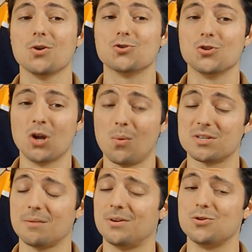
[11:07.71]
Jeannot is
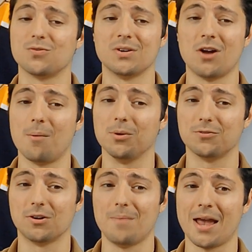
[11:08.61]
someone who's phenomenal
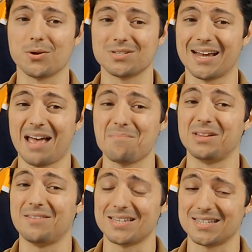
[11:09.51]
for a Bangers Day. I can't
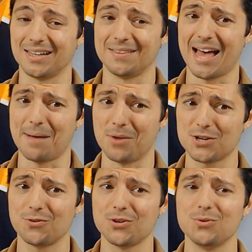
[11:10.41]
believe he slid that
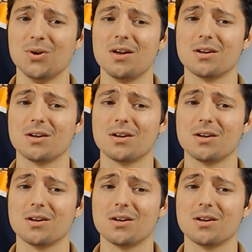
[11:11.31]
much for you.